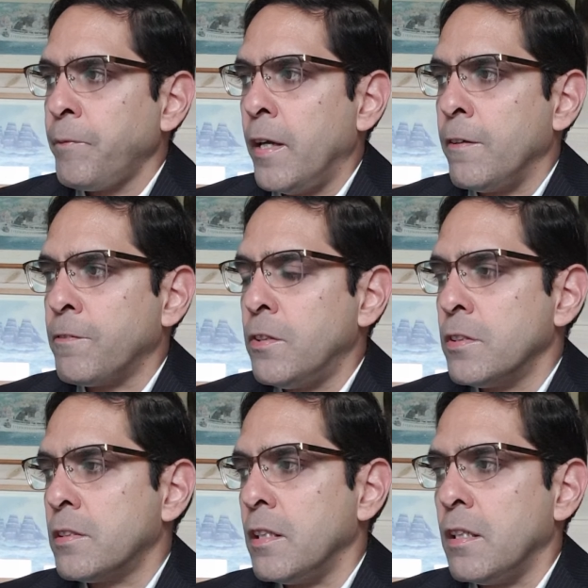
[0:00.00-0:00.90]
And of
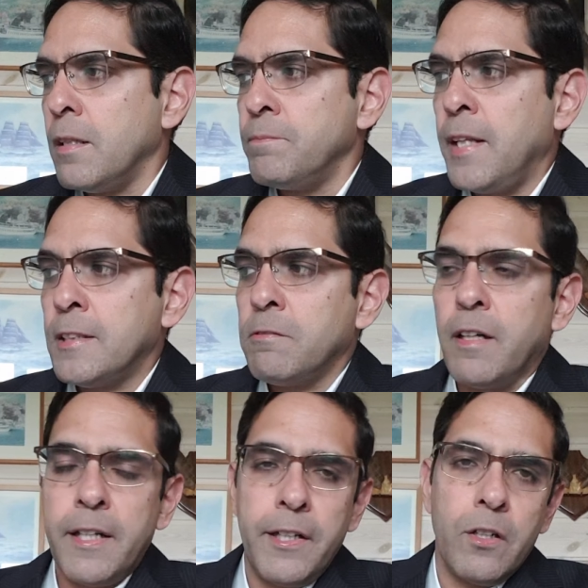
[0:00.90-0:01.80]
course, that's
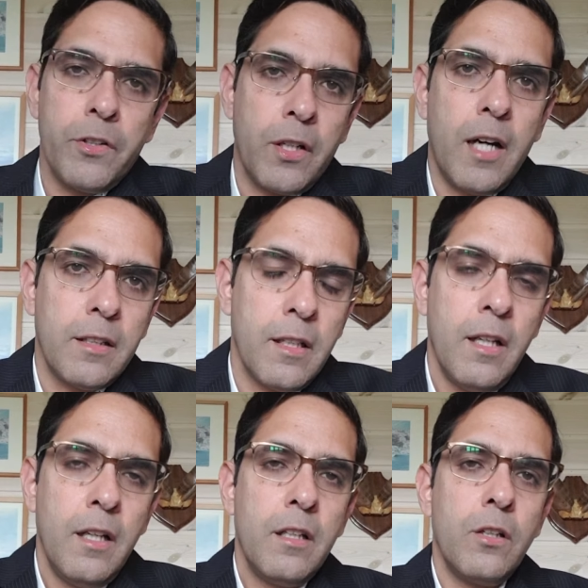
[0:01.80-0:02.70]
why you can't
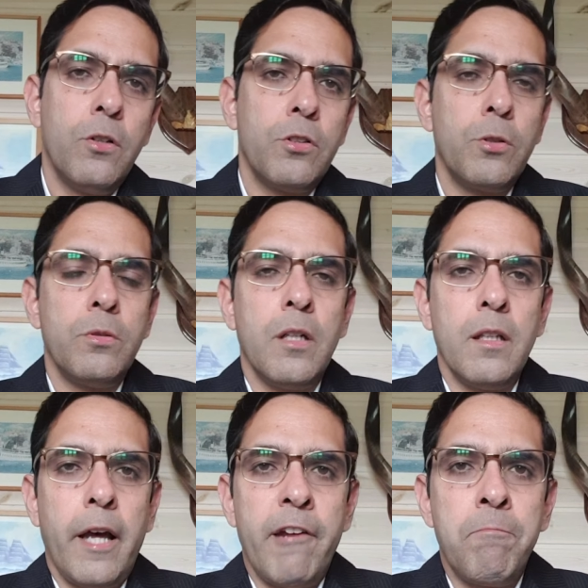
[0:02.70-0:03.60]
go to a
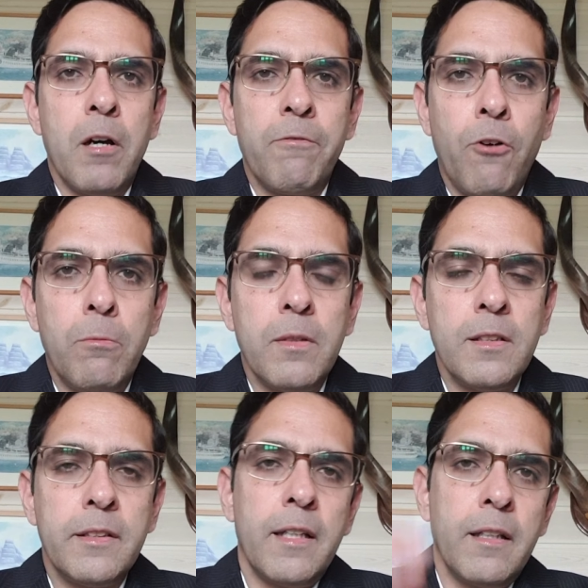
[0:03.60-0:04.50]
live
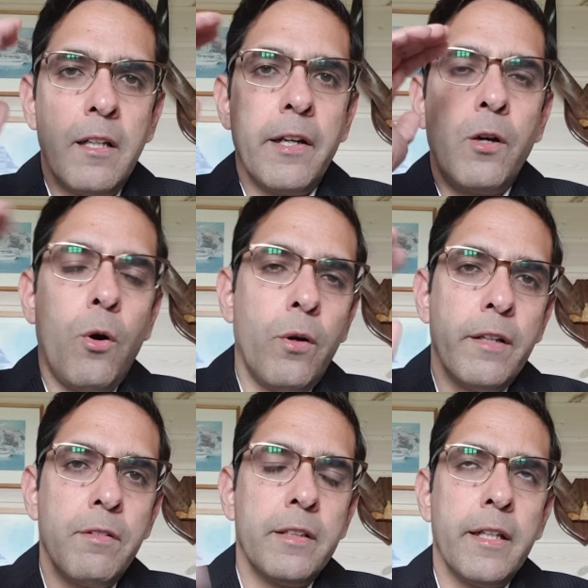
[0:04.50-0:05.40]
performance and record
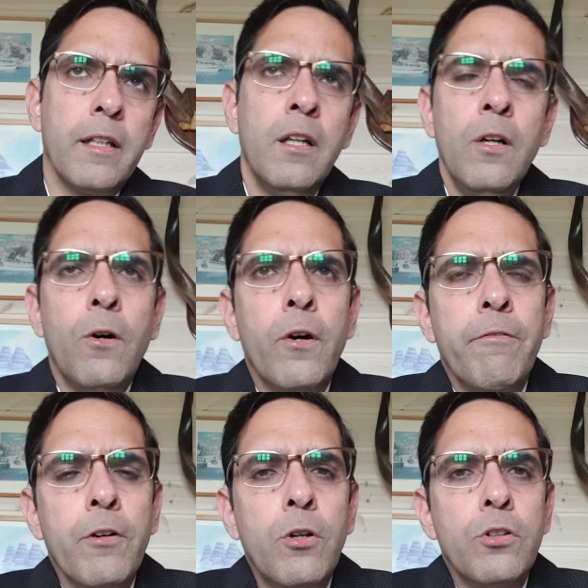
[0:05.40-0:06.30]
everything, or
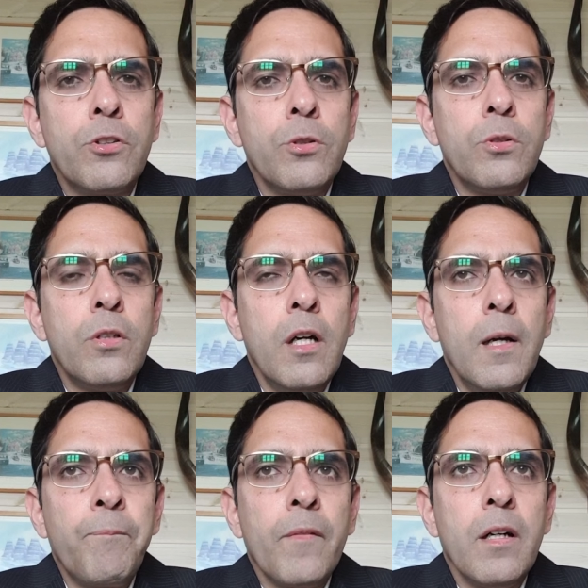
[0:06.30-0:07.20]
if you go to
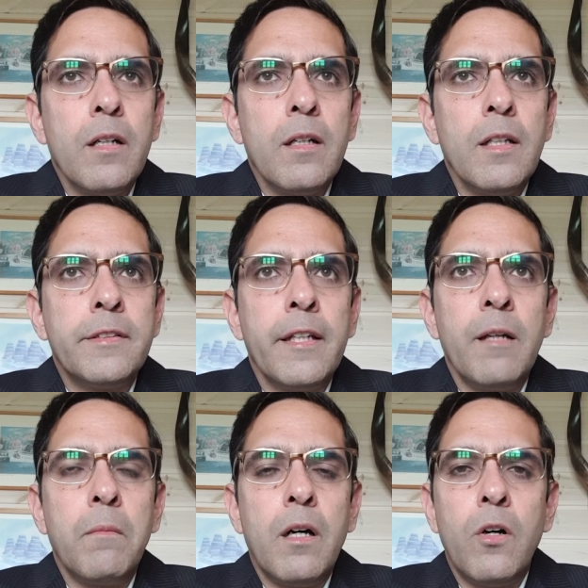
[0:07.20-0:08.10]
a
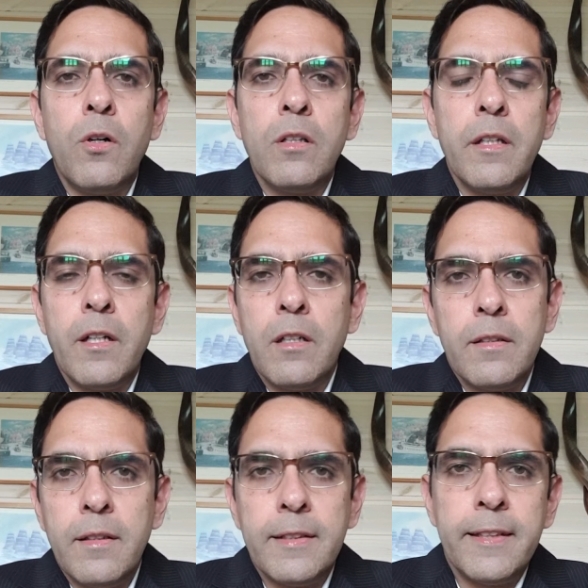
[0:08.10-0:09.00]
cinema hall,
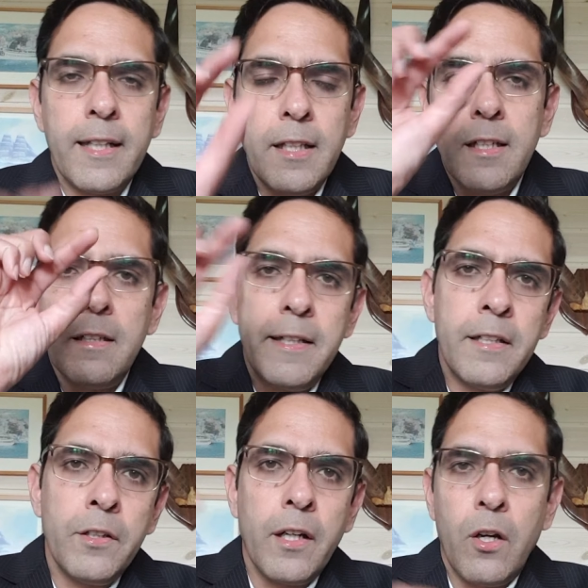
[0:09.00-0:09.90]
they say clearly
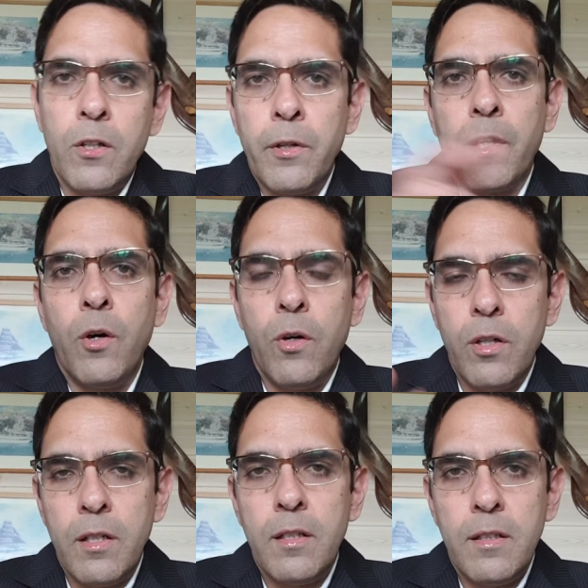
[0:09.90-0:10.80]
you cannot
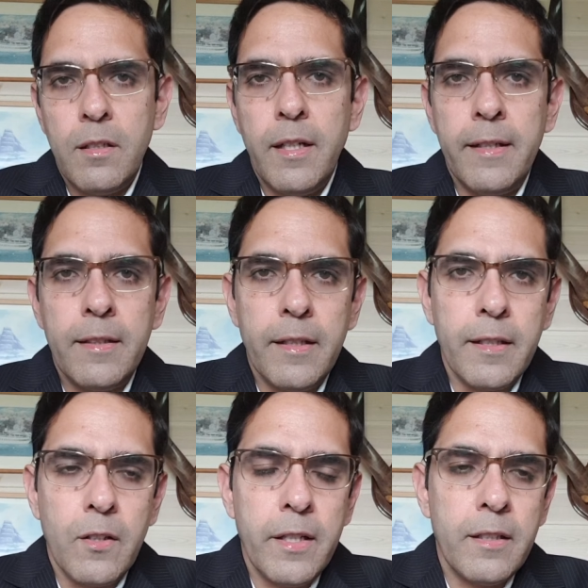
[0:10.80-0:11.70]
record anything,
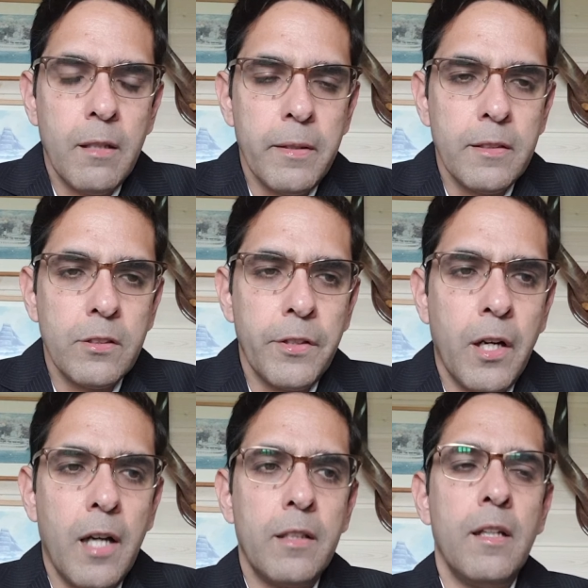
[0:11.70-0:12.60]
right? I mean, so you
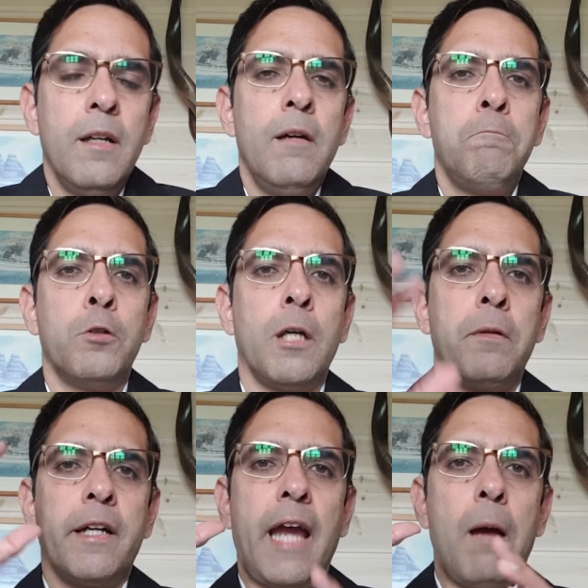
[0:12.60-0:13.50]
can't put up
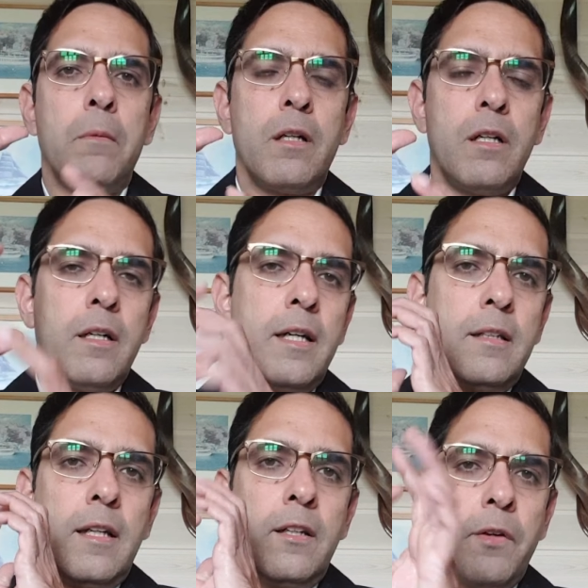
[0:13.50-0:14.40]
a camera
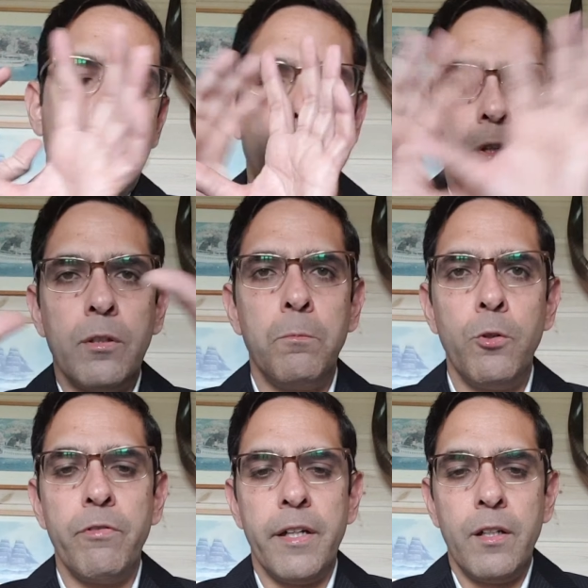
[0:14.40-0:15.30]
and record the
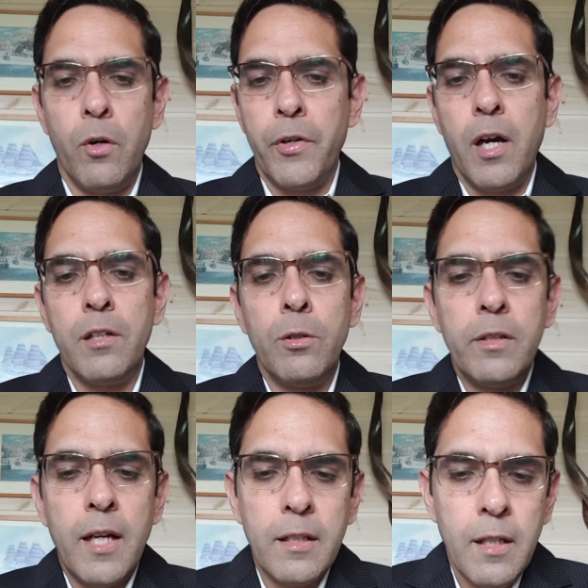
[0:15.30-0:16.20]
movie. No, you can't do
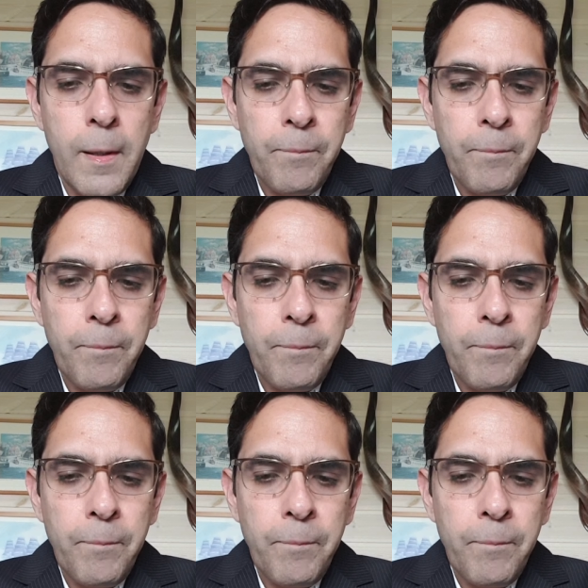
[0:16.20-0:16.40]
that.